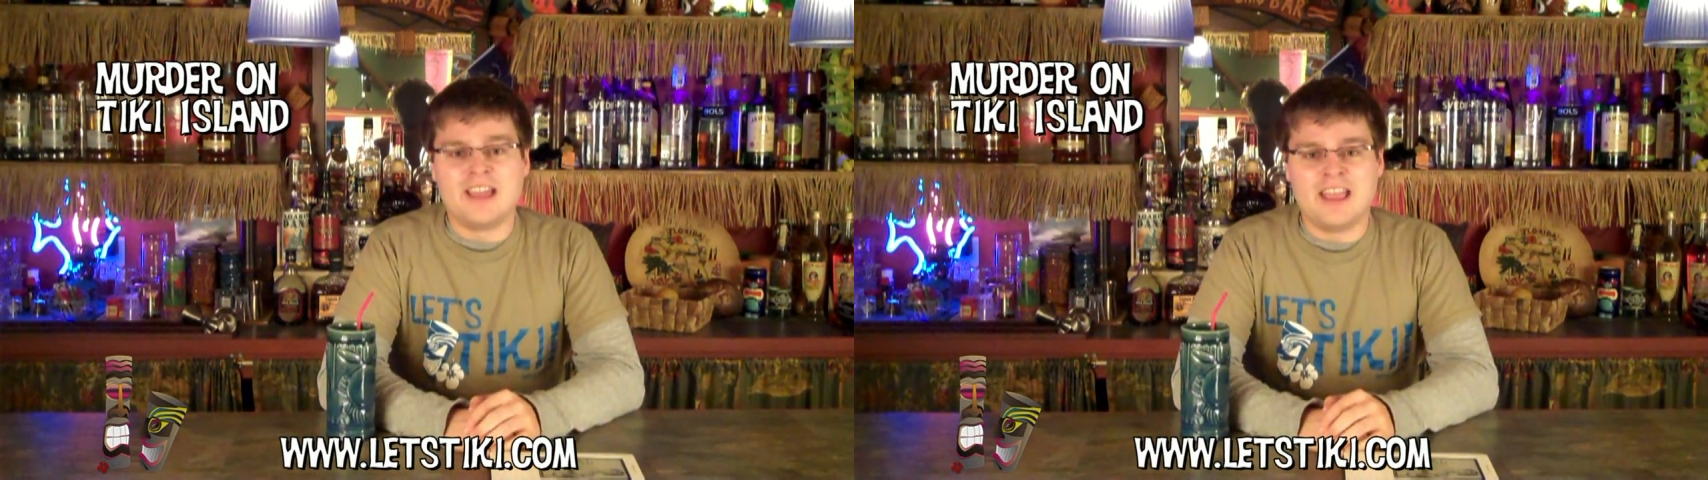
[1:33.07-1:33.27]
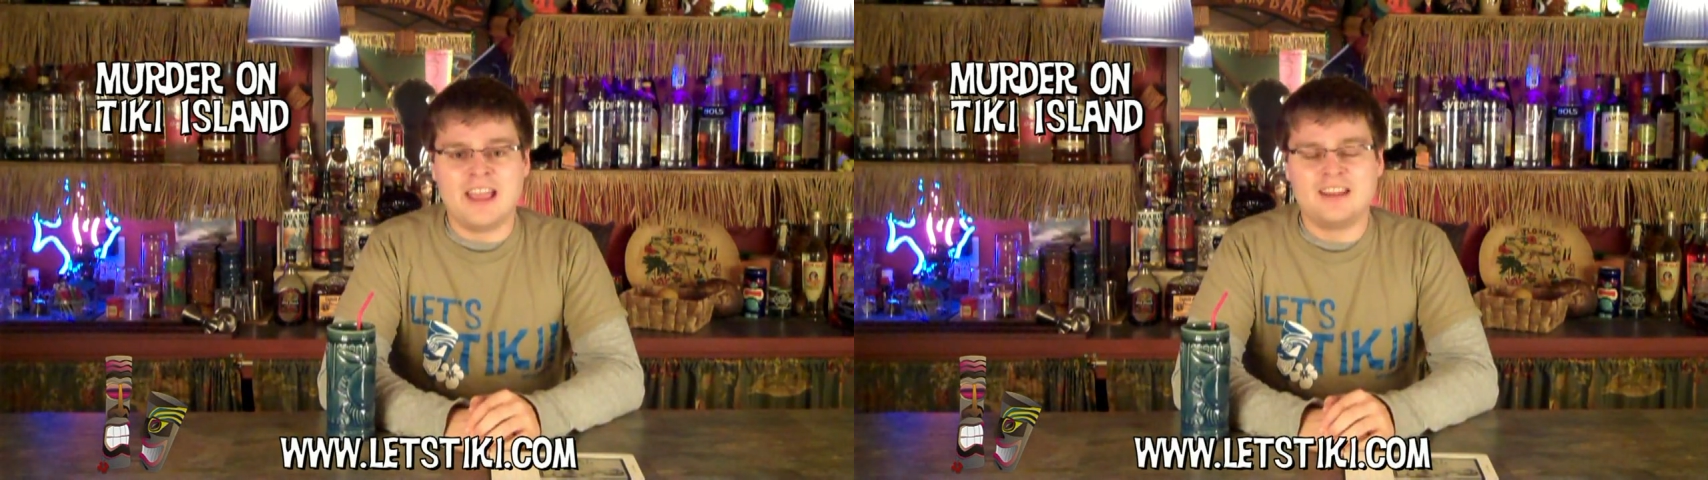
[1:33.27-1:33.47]

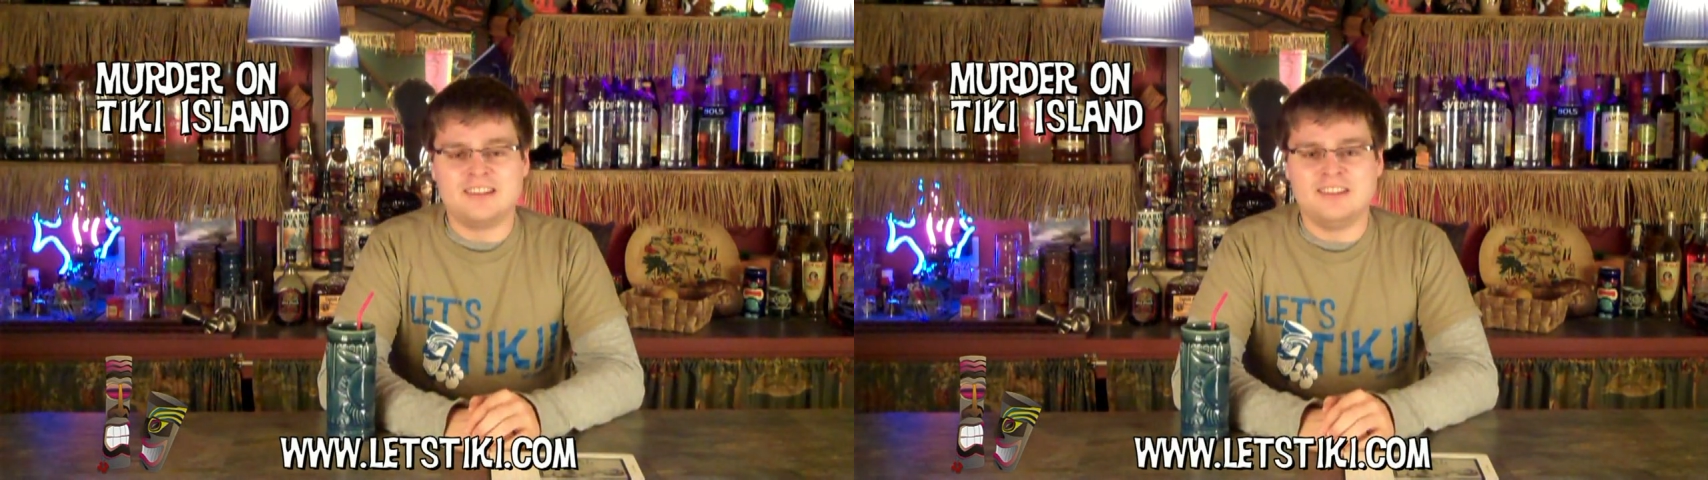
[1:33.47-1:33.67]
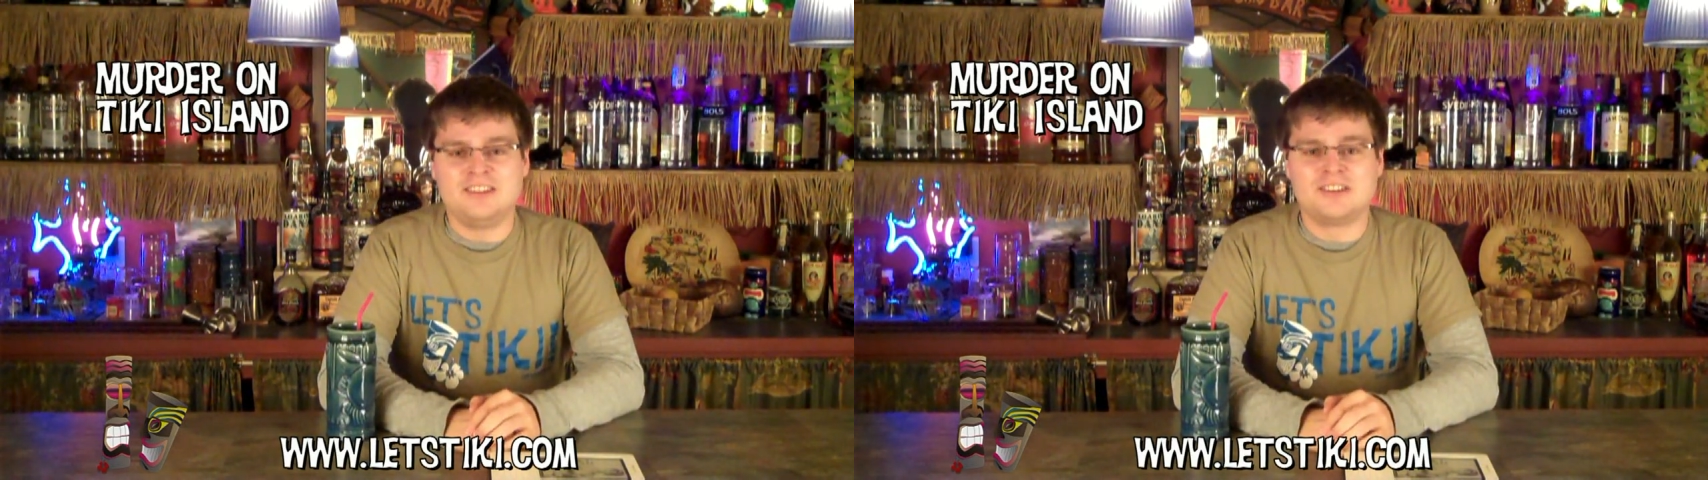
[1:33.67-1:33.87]
and
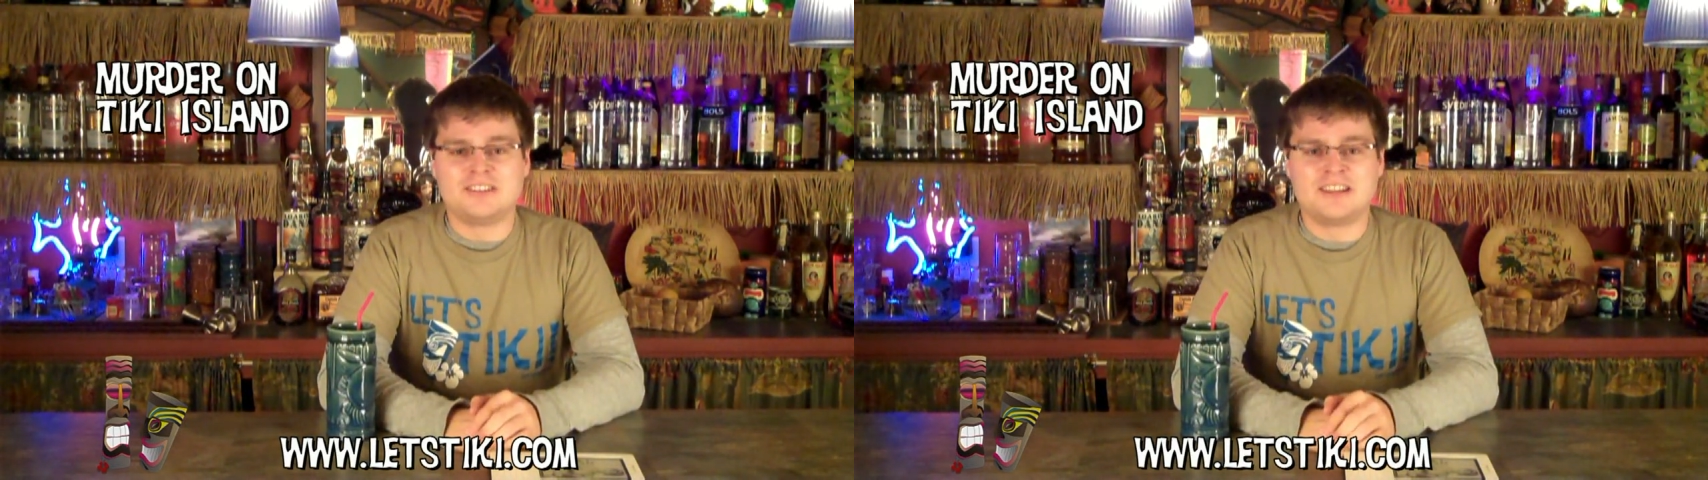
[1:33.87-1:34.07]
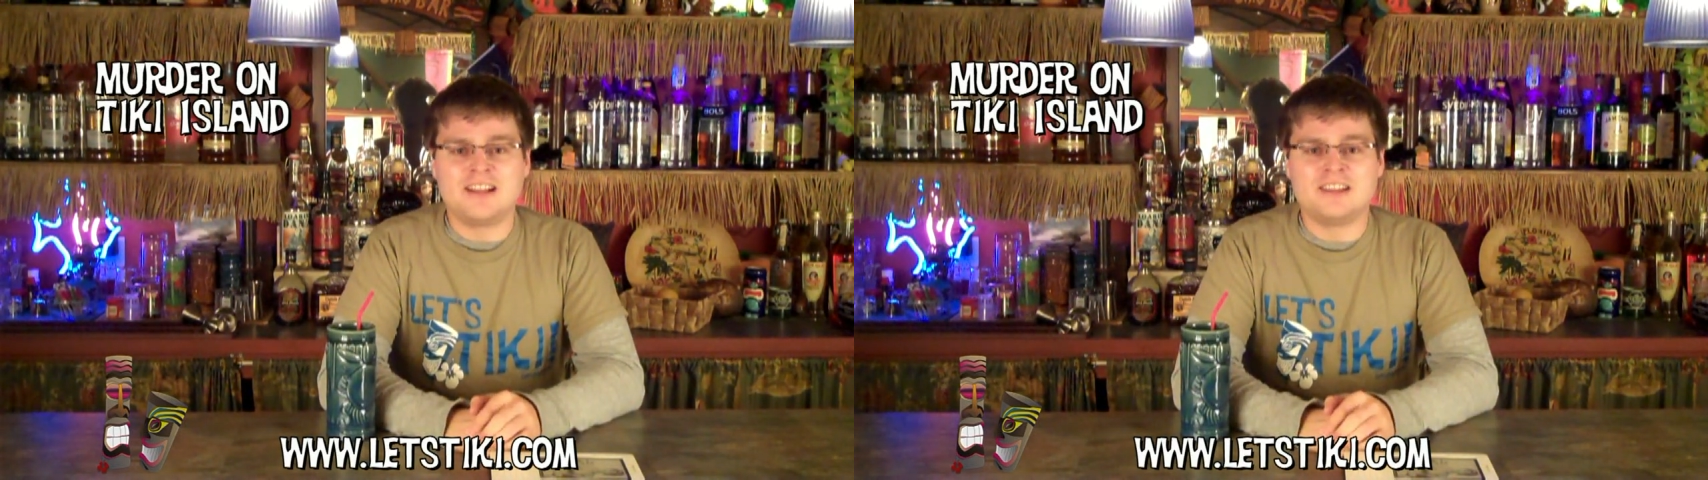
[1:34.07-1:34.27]
you
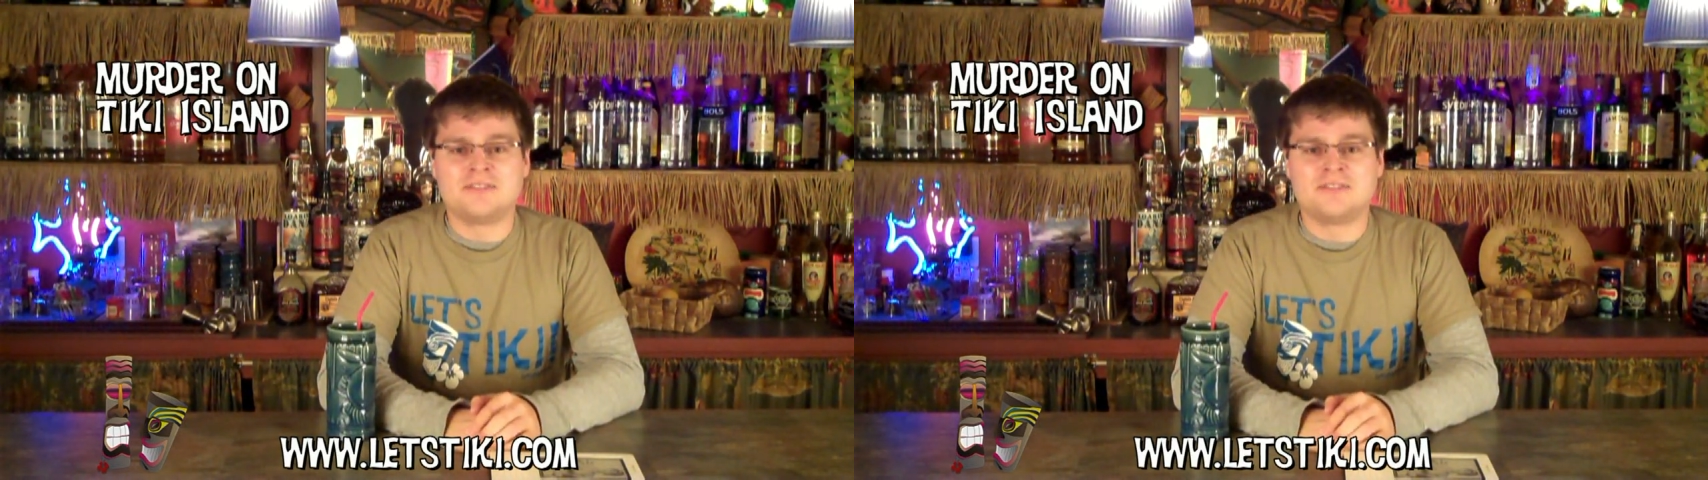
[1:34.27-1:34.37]
could tell he